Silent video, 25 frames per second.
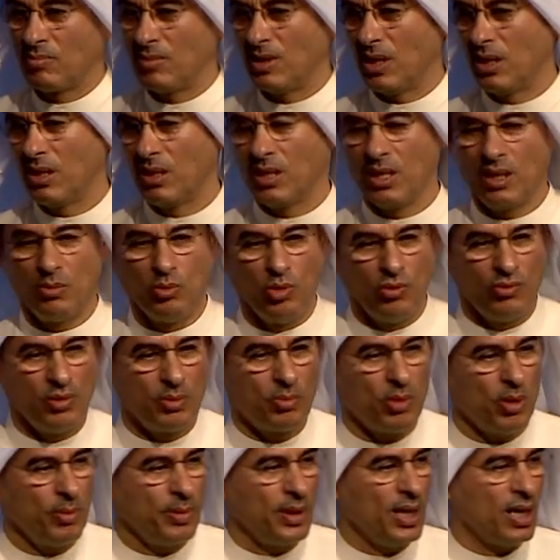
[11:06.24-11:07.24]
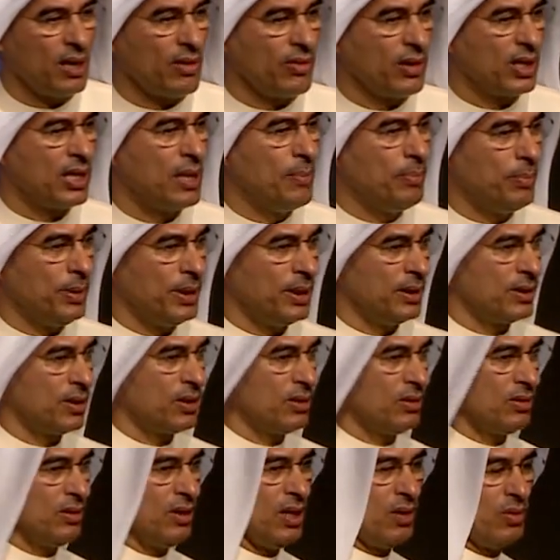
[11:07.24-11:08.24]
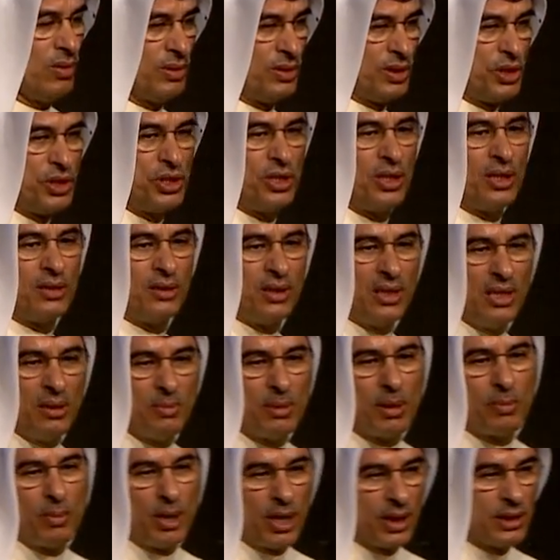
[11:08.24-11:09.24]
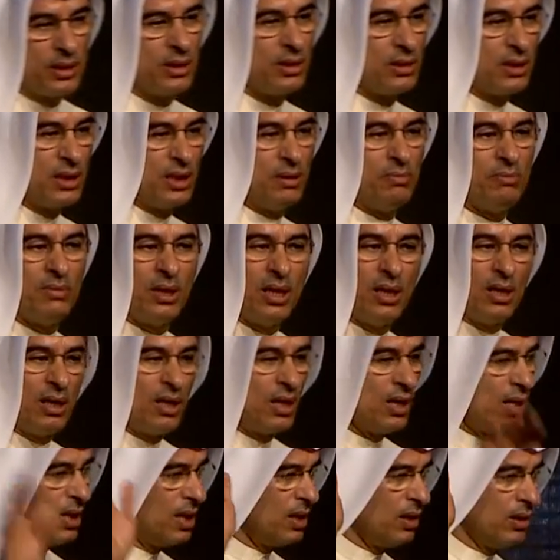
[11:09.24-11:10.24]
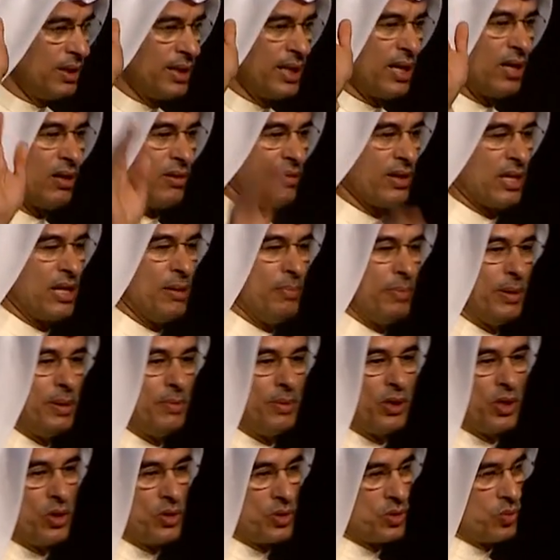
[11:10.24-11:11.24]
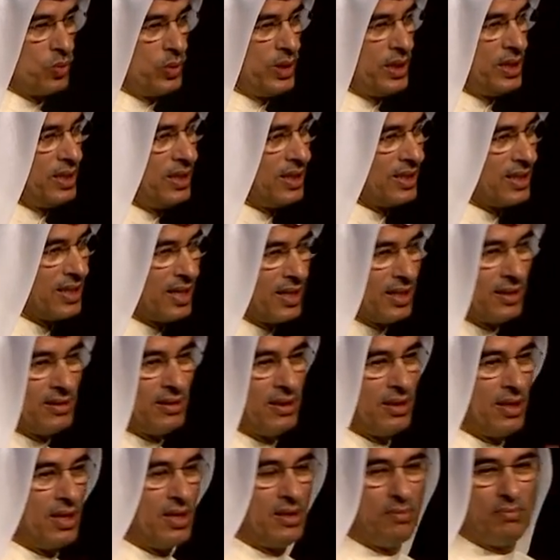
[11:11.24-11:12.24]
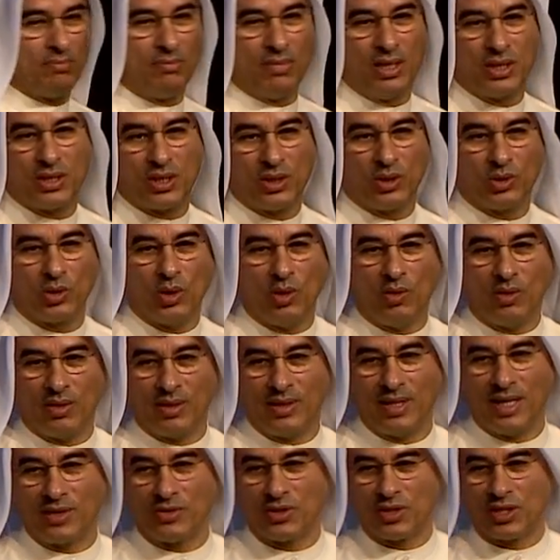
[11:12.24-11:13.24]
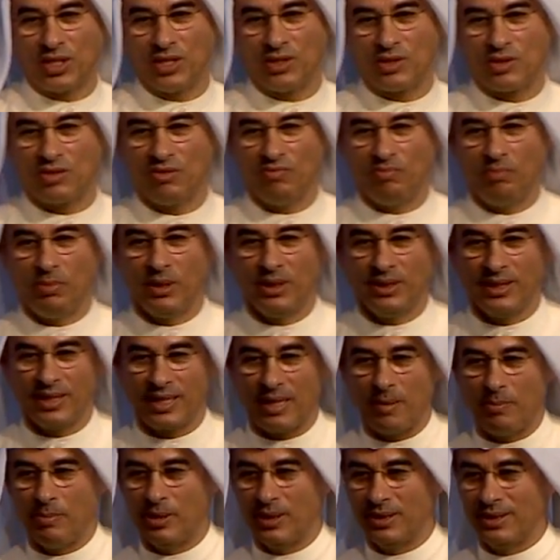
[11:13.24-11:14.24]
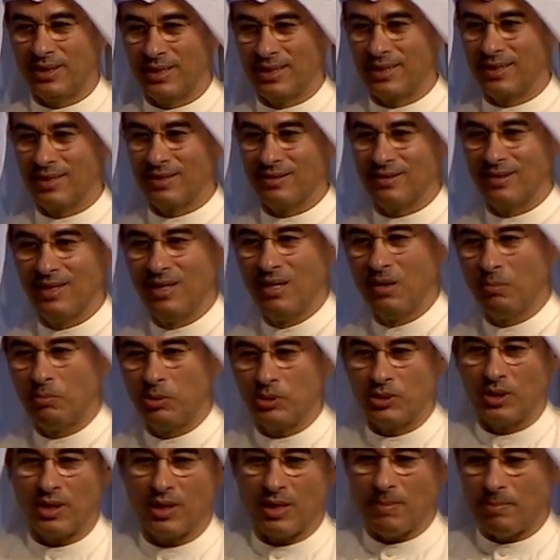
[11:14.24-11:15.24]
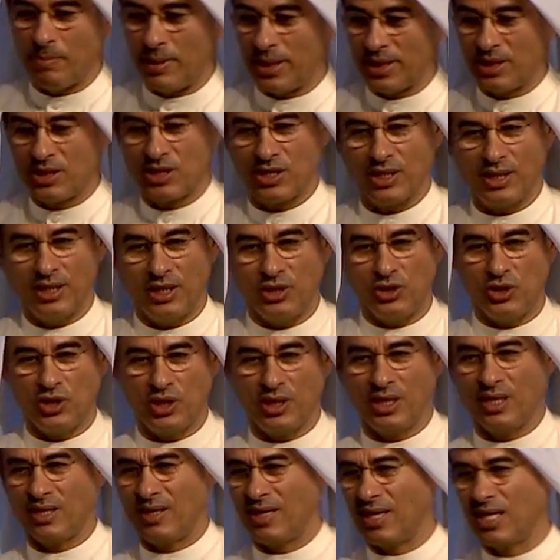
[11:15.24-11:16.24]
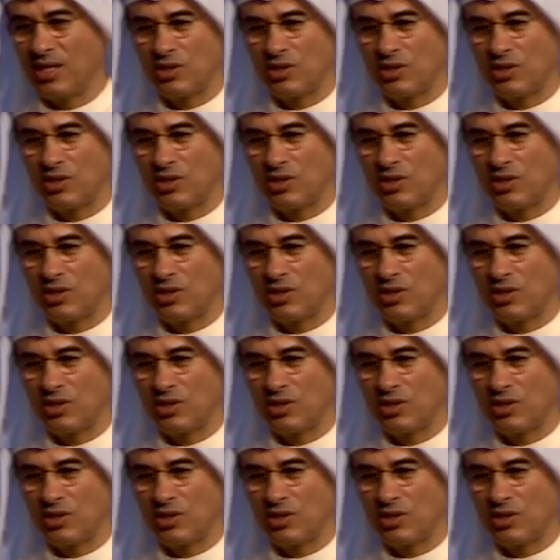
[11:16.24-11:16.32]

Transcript: I think they're moving probably out of the company. So our digital team and marketing team, they'll get out of the company because we cannot let them listen to our nonsense of building a building and putting the bricks and engineering.